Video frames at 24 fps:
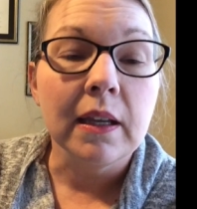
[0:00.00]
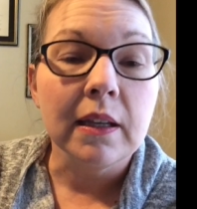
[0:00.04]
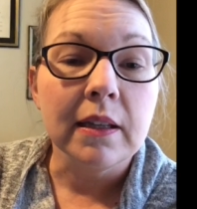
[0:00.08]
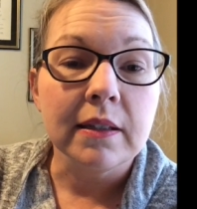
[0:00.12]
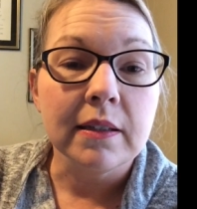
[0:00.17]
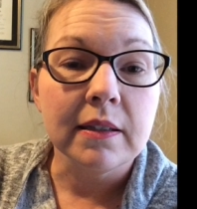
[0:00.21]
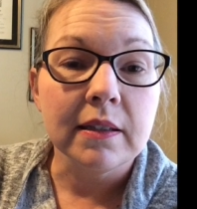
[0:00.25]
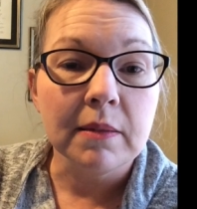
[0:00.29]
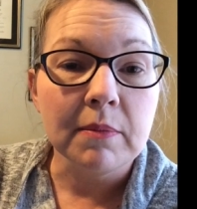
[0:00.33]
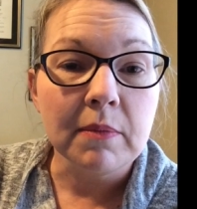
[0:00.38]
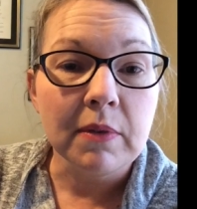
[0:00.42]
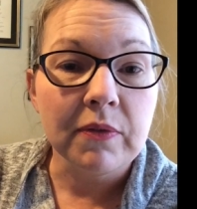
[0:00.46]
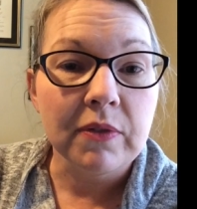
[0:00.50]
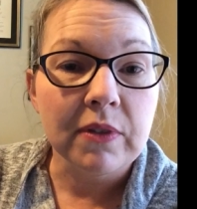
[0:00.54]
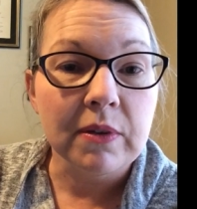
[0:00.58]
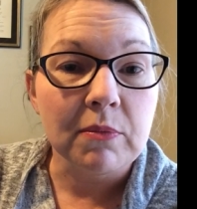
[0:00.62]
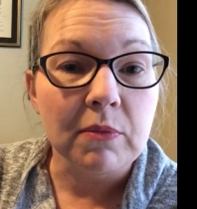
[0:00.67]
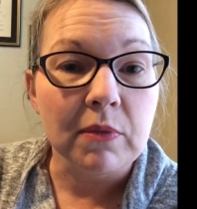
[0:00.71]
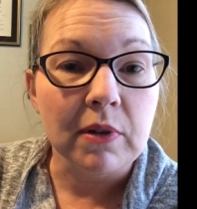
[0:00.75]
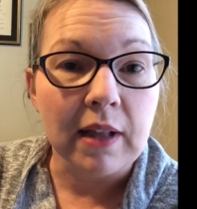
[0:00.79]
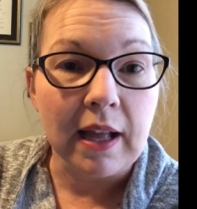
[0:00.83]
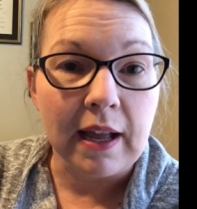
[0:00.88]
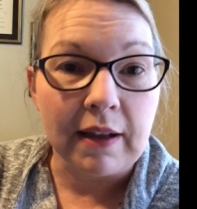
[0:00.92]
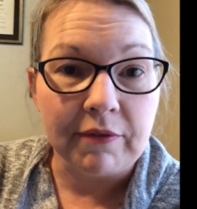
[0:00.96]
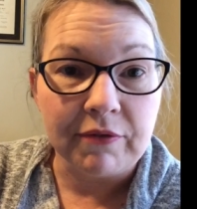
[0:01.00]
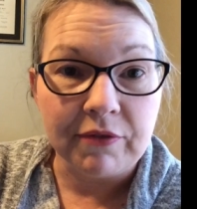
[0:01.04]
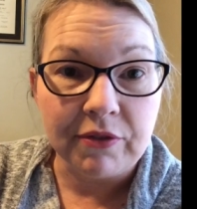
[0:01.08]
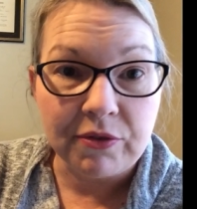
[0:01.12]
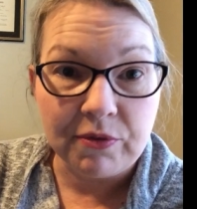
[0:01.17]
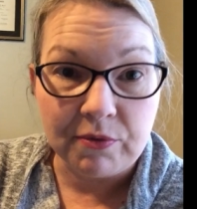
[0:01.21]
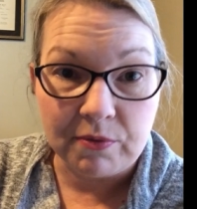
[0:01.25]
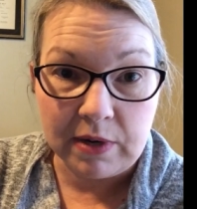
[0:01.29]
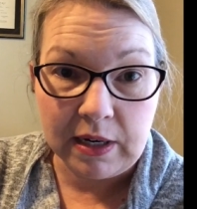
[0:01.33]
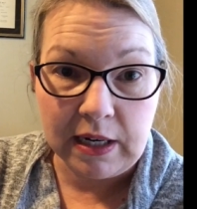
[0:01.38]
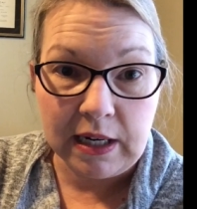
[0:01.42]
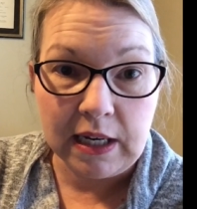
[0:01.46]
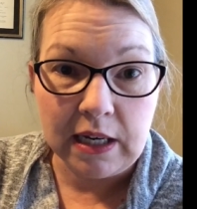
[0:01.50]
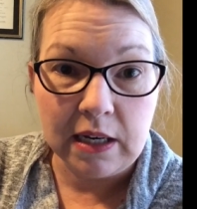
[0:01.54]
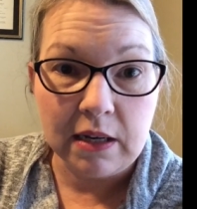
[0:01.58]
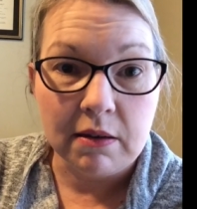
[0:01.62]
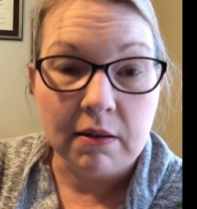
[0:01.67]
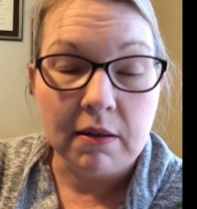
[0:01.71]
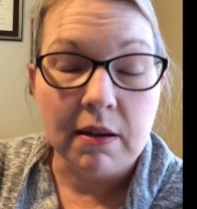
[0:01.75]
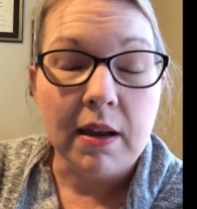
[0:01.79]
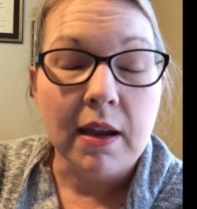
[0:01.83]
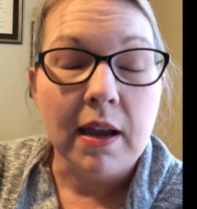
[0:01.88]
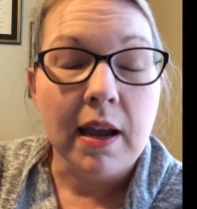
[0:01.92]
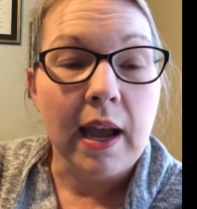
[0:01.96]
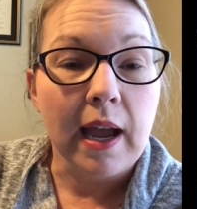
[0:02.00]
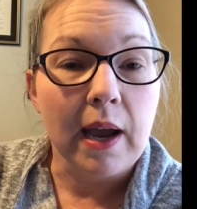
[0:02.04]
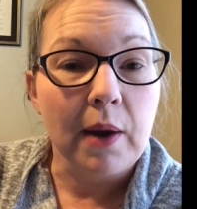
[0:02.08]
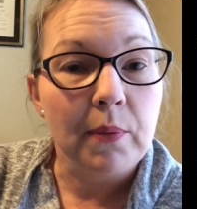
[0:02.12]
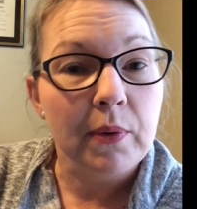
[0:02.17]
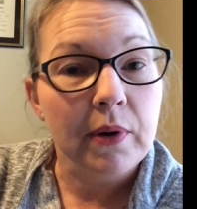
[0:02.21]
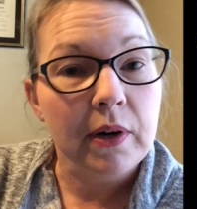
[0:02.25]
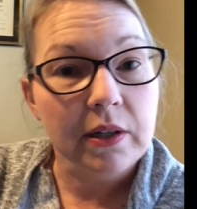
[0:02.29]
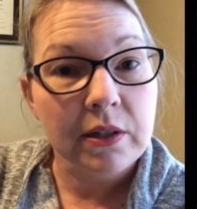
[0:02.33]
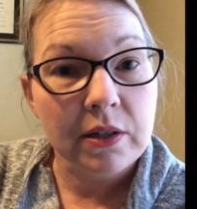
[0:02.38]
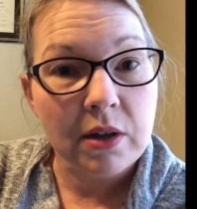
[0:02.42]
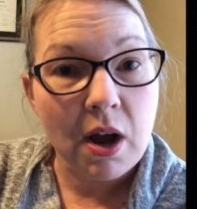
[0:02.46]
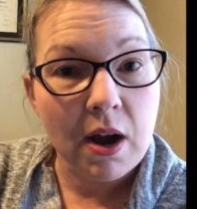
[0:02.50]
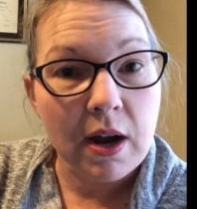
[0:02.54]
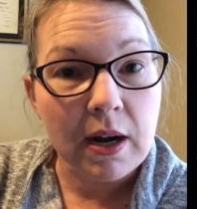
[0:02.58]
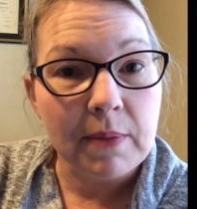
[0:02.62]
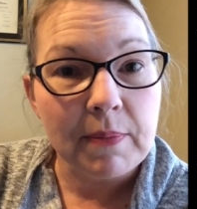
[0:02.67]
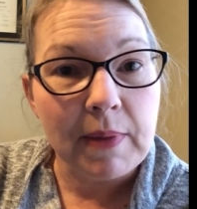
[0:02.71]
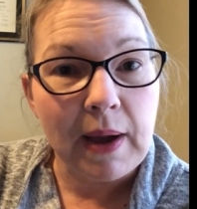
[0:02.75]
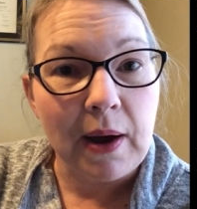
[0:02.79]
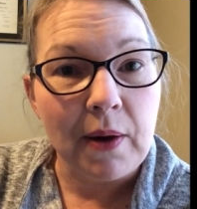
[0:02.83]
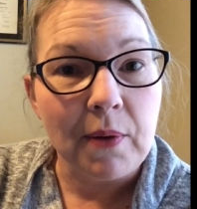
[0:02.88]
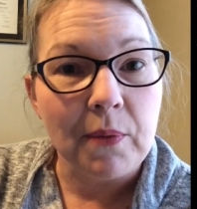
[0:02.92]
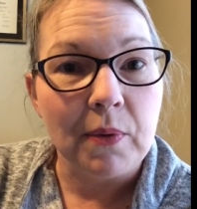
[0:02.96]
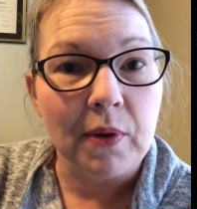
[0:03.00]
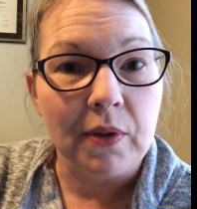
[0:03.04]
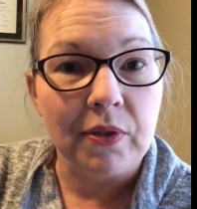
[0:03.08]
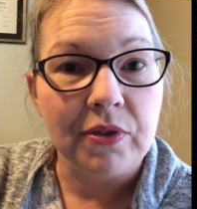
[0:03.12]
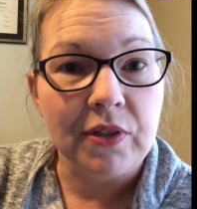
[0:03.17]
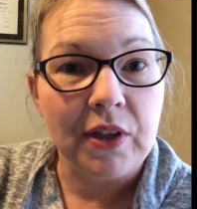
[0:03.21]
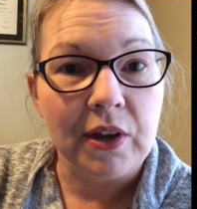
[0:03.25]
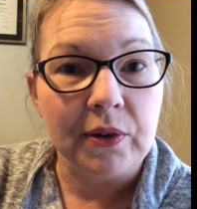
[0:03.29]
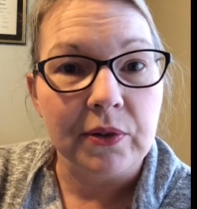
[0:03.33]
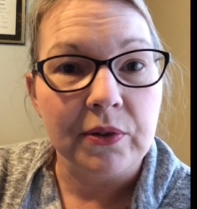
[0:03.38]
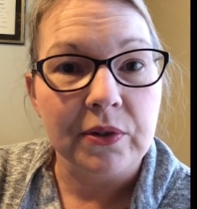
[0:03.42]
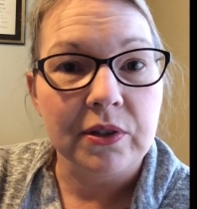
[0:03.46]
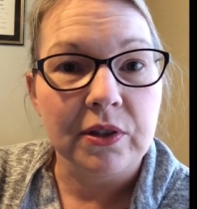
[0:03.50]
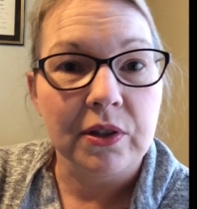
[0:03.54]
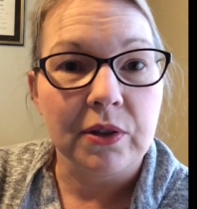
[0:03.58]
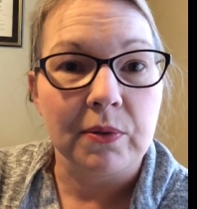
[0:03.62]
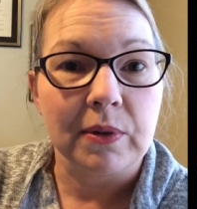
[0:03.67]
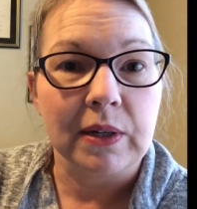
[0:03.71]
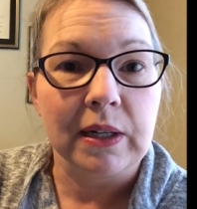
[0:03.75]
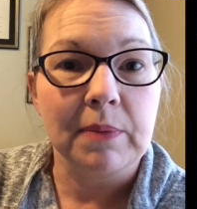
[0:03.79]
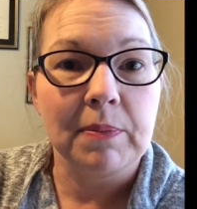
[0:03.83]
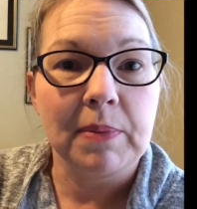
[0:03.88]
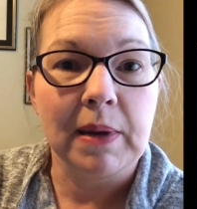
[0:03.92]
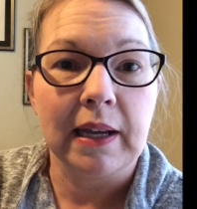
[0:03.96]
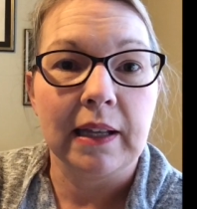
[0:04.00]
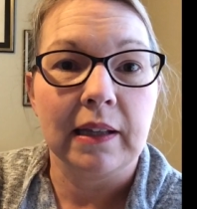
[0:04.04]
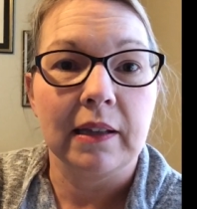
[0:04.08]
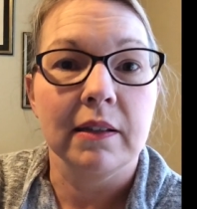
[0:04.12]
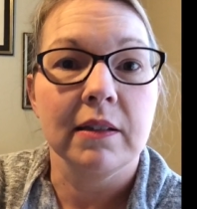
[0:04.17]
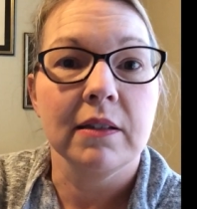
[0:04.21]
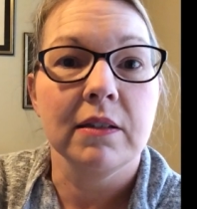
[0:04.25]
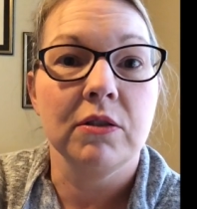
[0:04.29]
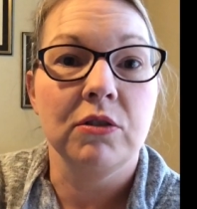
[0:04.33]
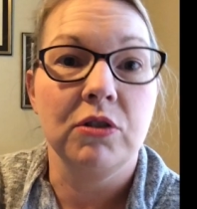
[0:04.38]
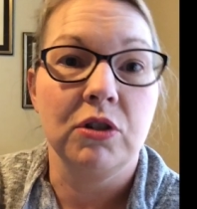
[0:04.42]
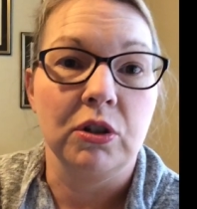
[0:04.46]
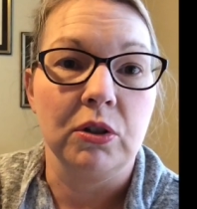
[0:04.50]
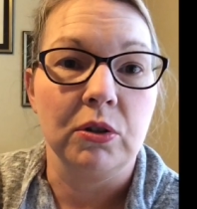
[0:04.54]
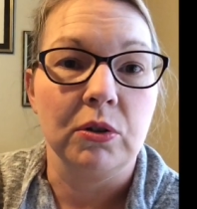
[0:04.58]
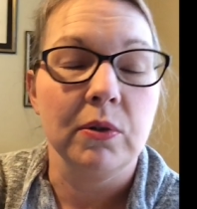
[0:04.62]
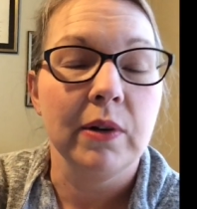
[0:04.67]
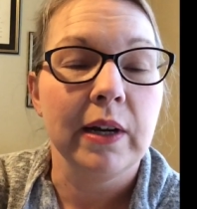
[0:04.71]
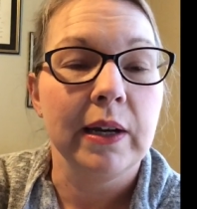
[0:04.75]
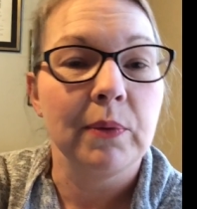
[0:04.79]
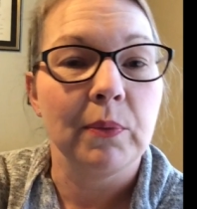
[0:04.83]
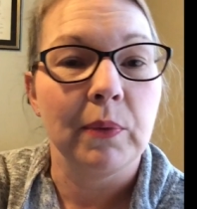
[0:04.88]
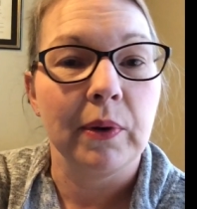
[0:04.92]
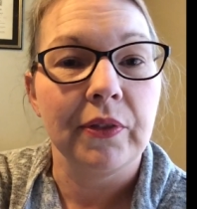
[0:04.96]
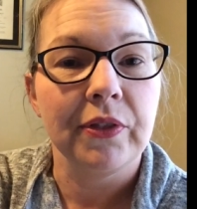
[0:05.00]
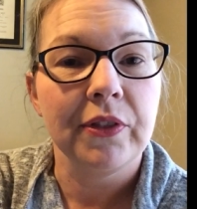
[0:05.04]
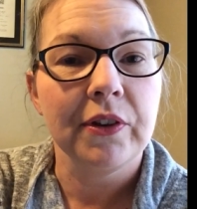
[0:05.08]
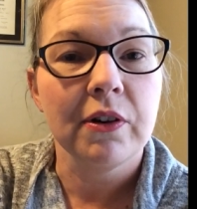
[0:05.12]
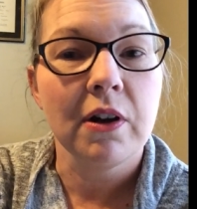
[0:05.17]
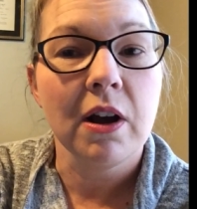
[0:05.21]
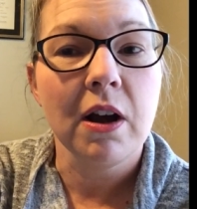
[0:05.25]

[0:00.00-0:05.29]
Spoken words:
Some of them will have three. And we're going to talk about what those three pedals do and what they're